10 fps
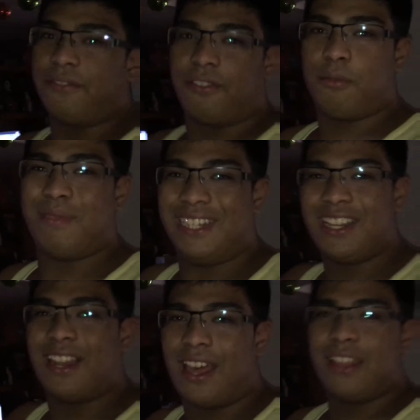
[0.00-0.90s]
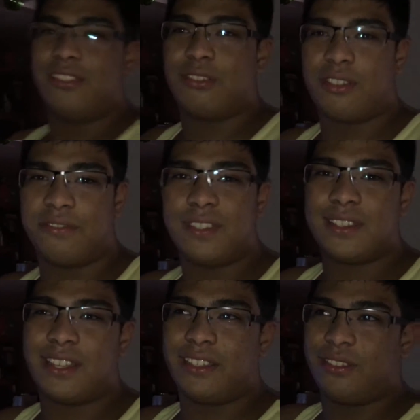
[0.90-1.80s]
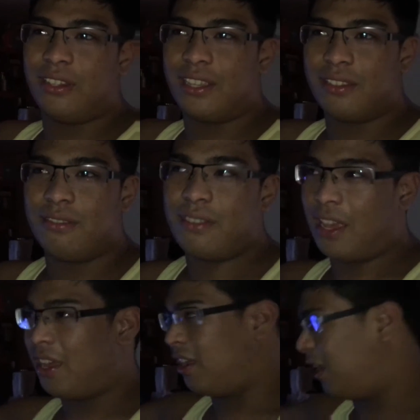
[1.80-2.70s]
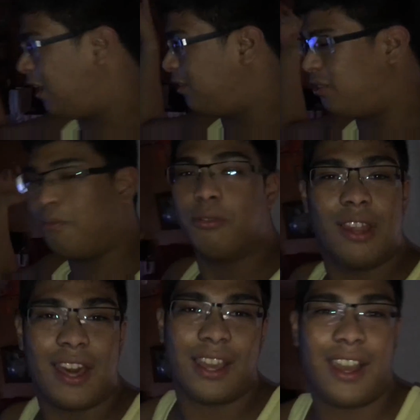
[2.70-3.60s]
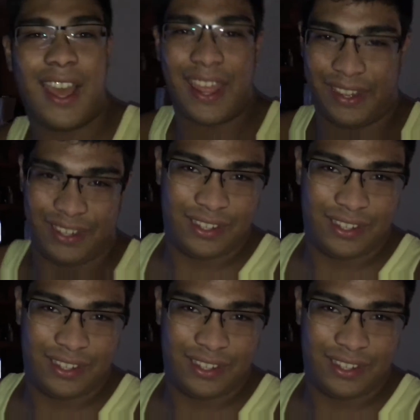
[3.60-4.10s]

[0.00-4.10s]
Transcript: from Manila to Cavite to Laguna and to Bulacan.